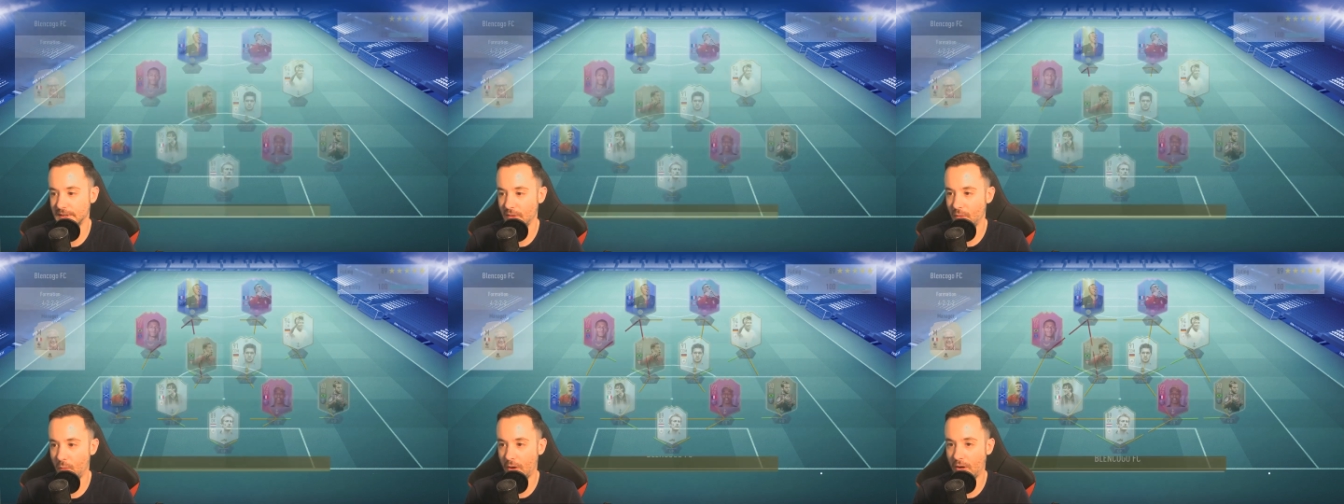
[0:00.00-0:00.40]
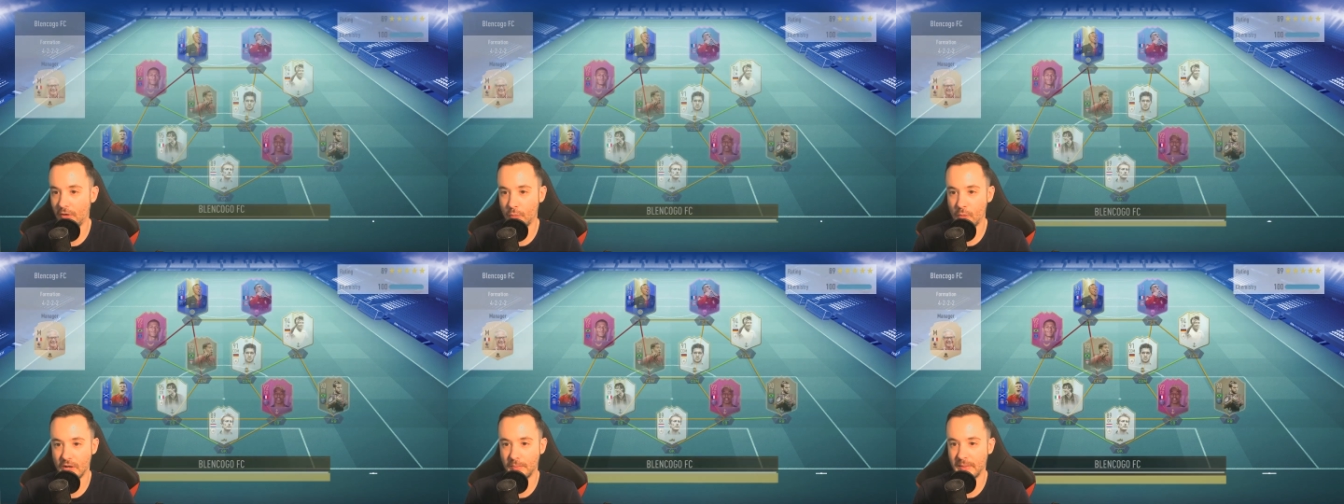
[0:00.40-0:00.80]
What are
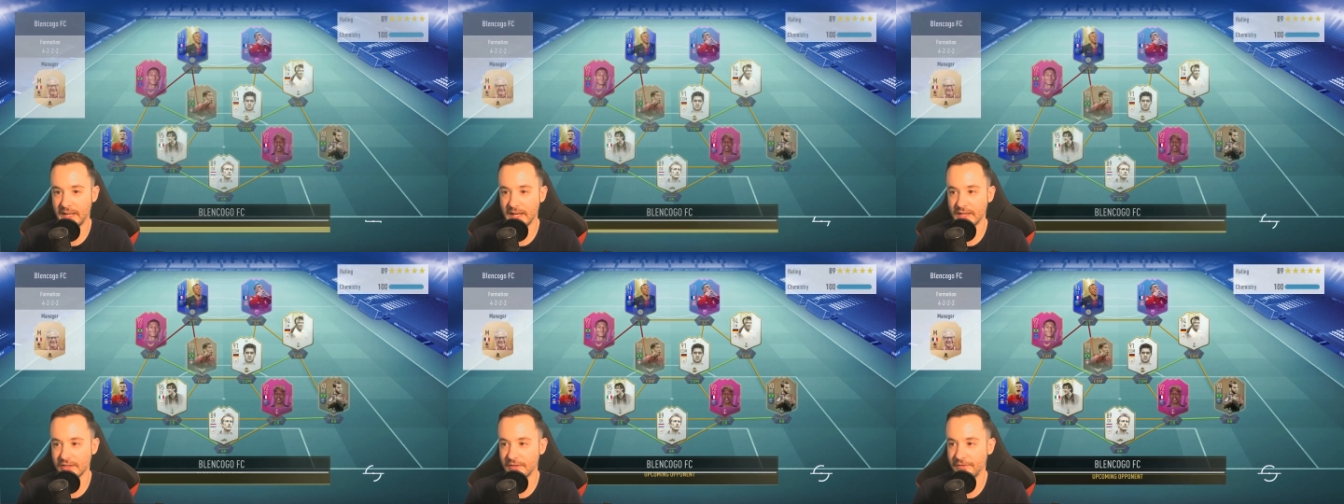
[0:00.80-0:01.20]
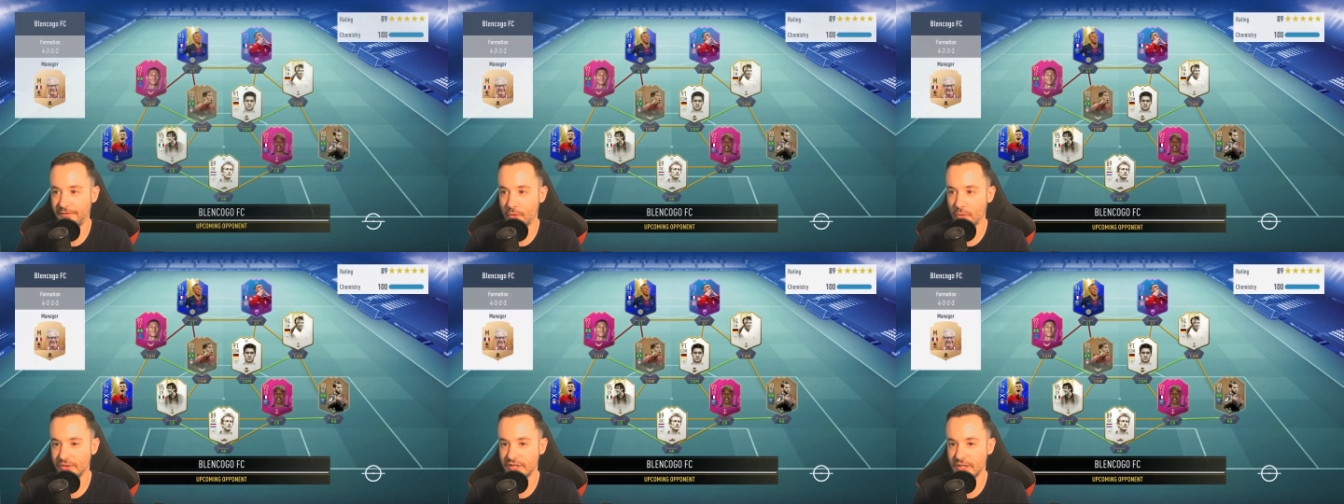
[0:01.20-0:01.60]
we up against?
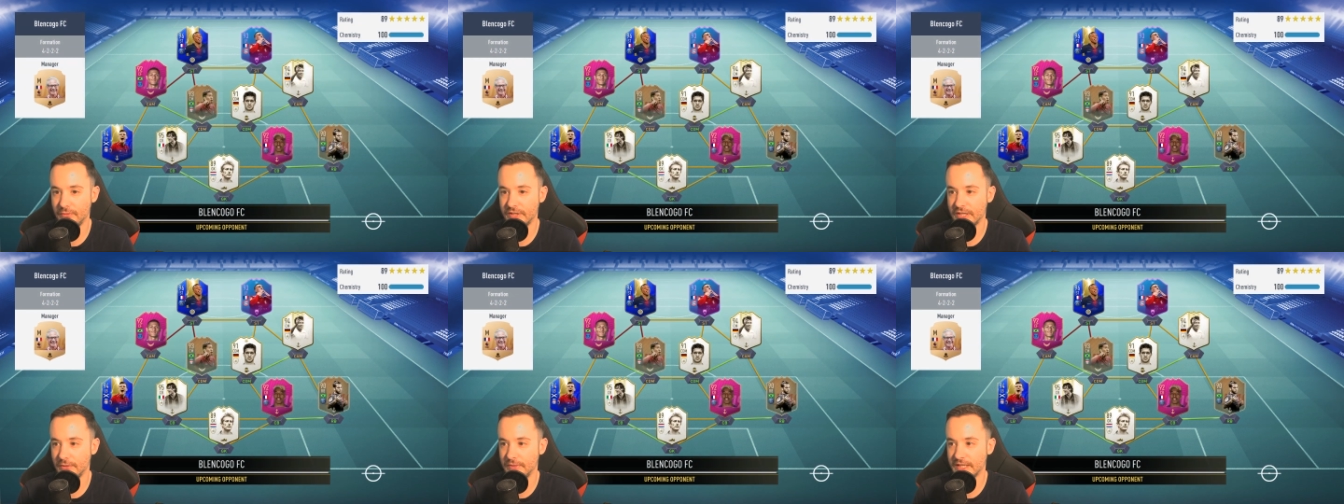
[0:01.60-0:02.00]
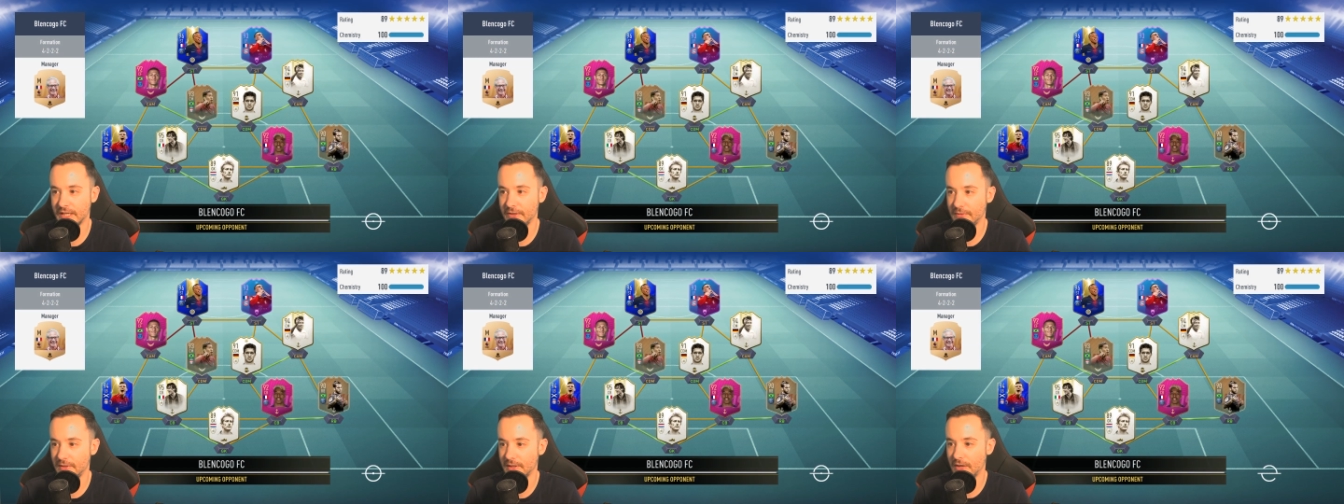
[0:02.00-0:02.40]
four two two
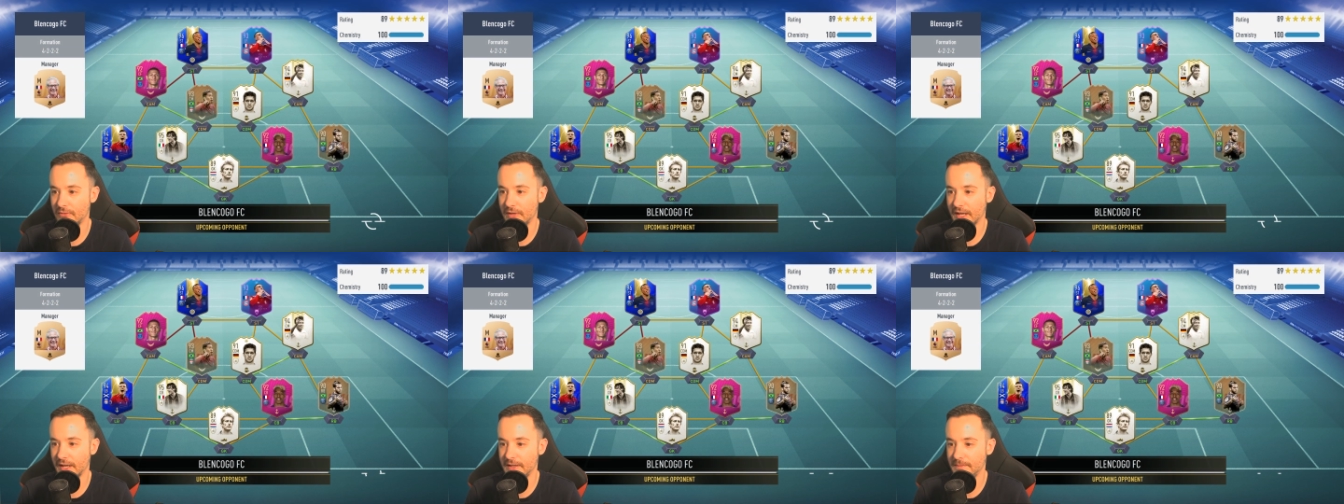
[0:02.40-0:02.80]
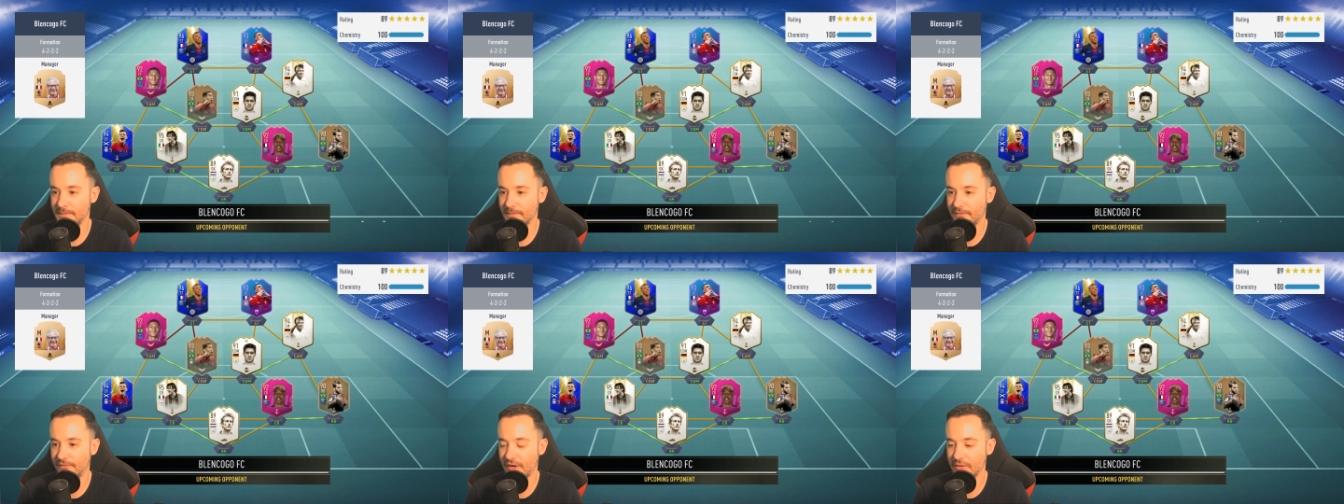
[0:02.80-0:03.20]
two, okay,
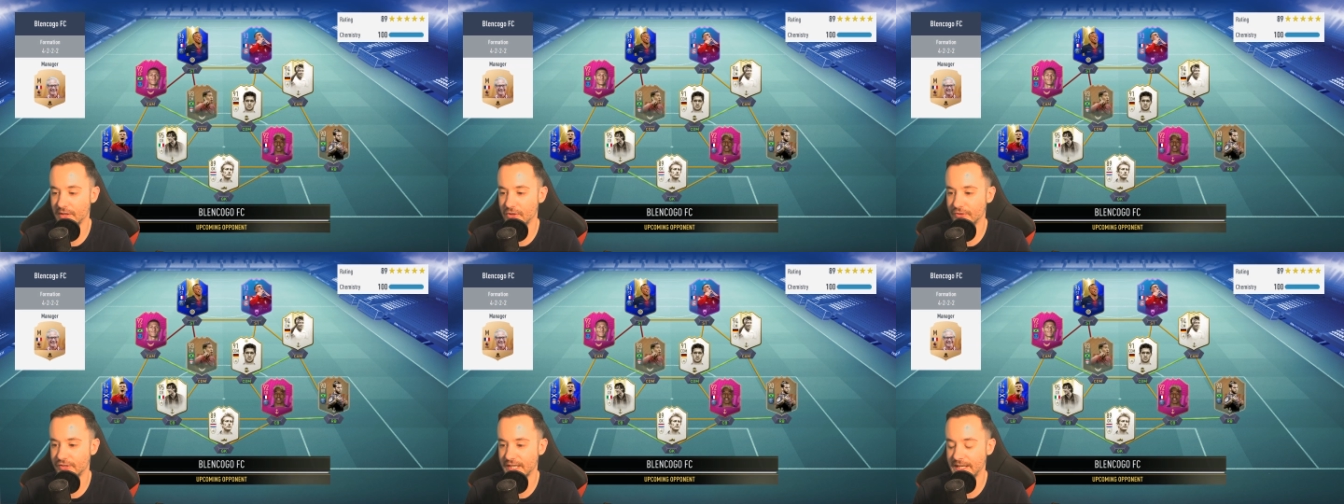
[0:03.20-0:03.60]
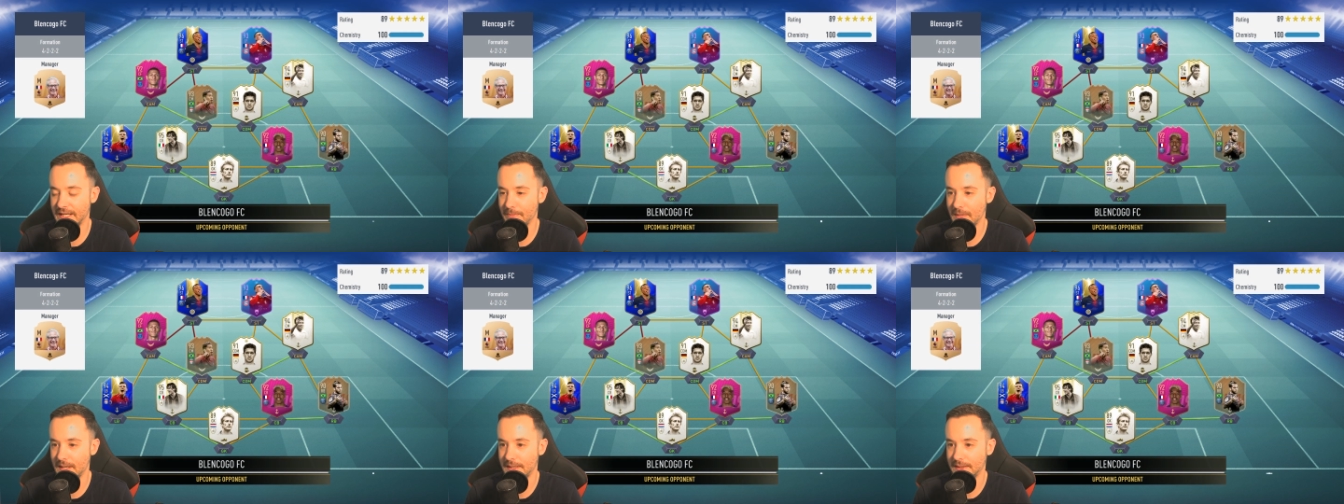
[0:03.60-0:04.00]
very good
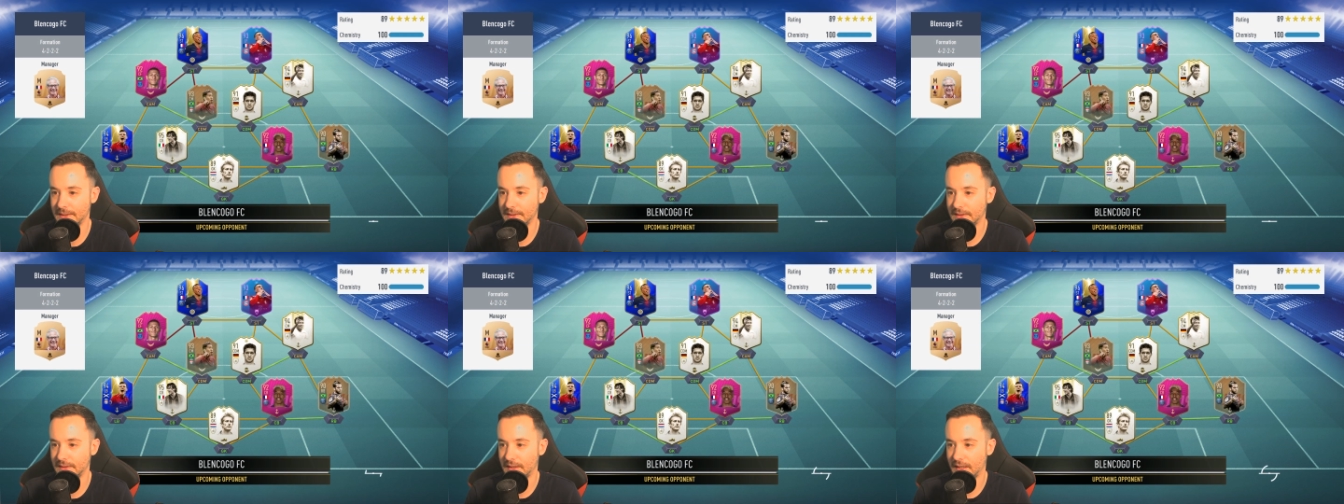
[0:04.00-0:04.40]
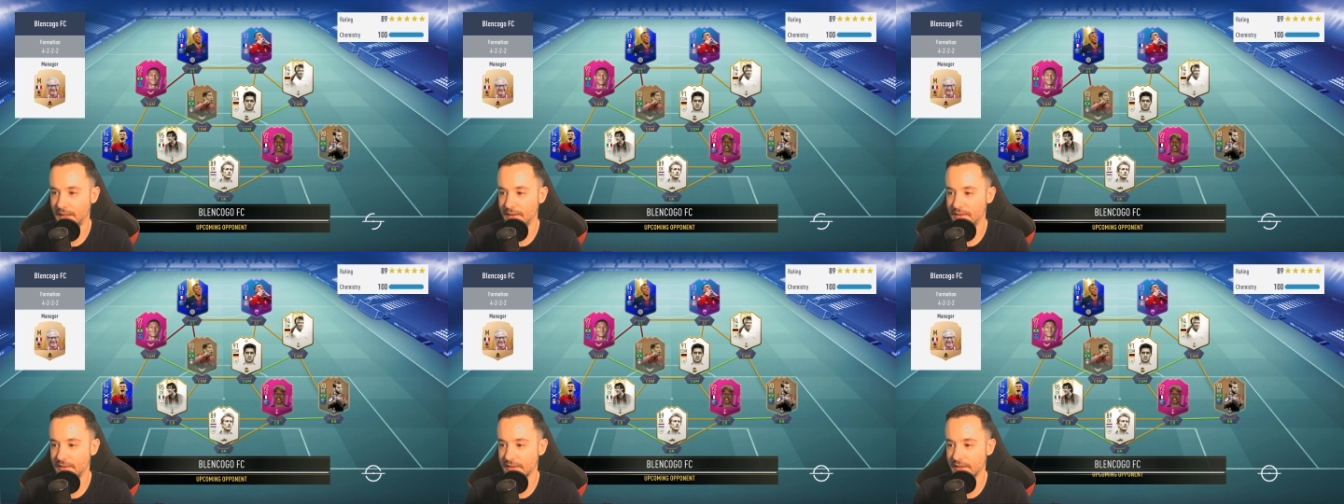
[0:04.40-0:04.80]
team.
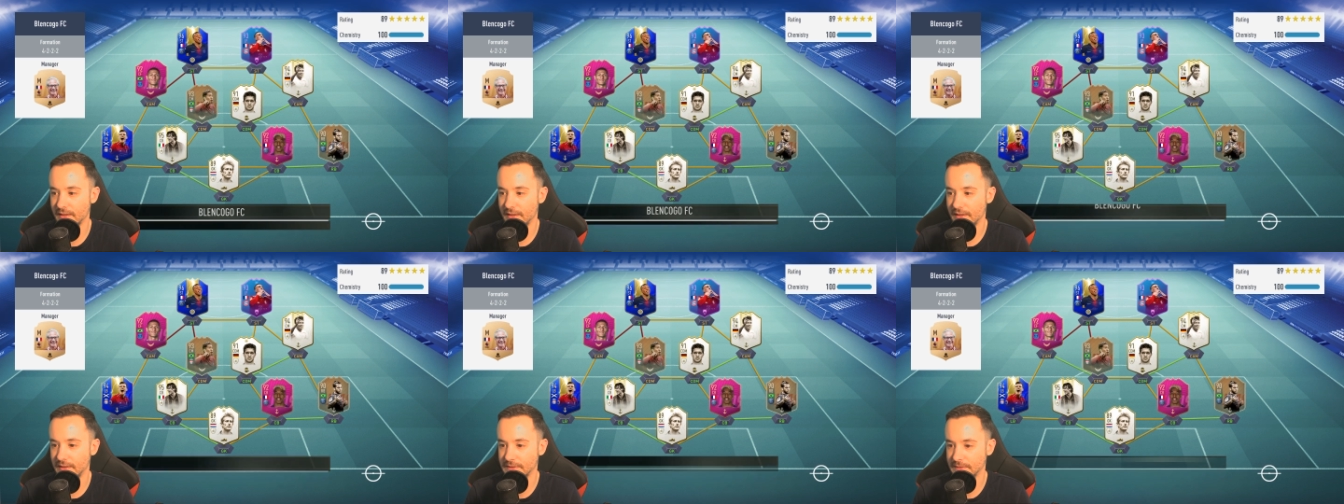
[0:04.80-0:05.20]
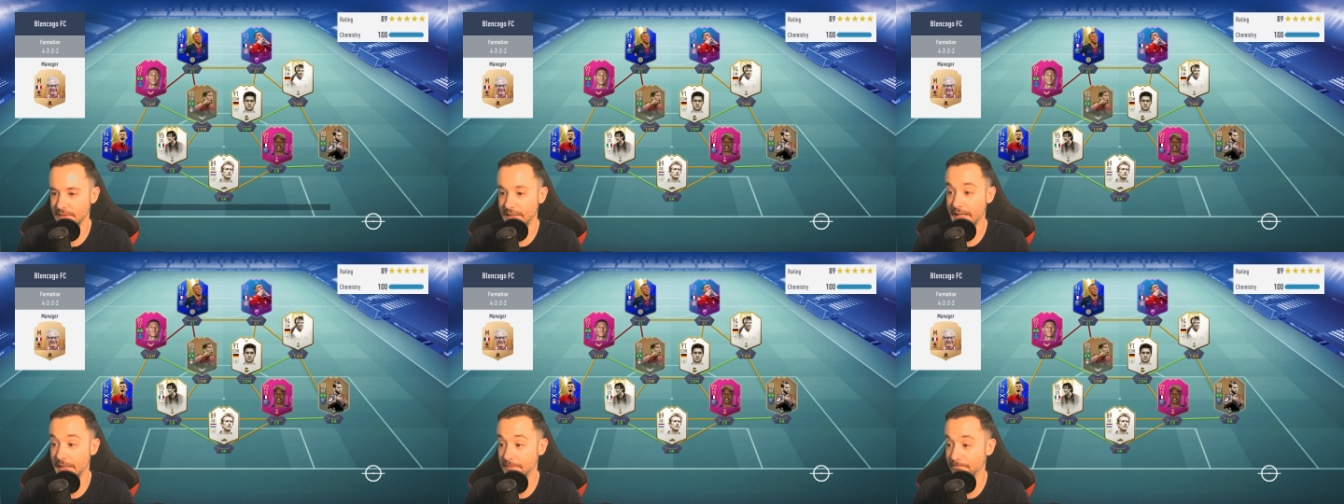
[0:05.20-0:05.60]
And, uh,
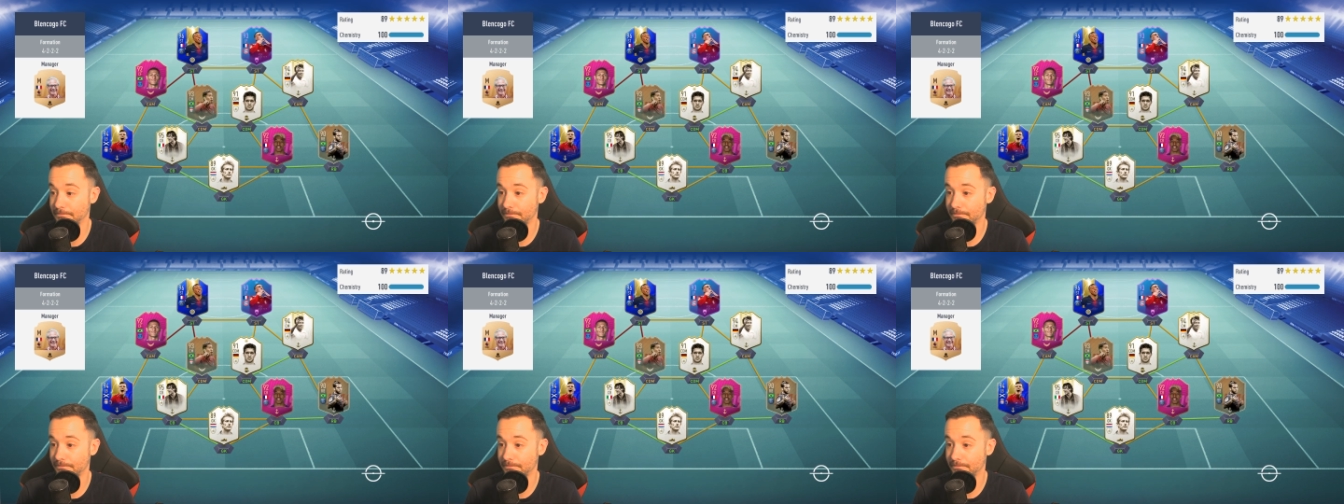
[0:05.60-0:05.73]
yeah.